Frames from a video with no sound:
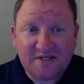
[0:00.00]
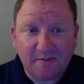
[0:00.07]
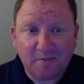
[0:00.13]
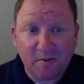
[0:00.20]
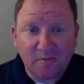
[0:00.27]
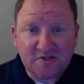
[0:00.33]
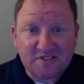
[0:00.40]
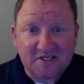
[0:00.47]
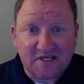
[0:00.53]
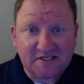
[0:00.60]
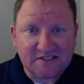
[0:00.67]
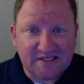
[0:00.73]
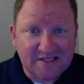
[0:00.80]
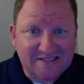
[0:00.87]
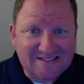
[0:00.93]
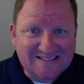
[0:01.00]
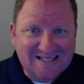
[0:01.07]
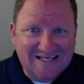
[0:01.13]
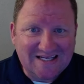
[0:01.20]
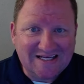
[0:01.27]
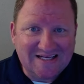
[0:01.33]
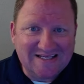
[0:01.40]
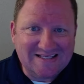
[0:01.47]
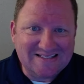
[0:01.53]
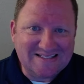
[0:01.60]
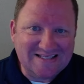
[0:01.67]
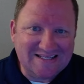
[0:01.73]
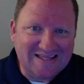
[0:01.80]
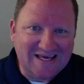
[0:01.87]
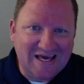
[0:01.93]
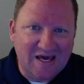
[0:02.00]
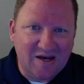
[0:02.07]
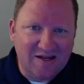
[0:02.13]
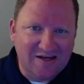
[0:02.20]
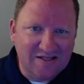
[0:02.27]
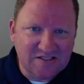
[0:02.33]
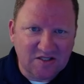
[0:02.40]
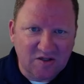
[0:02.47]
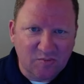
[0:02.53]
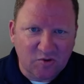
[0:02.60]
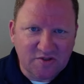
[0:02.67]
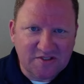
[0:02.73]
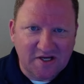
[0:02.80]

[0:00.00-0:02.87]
step number 6, it's telling us that it needs a little more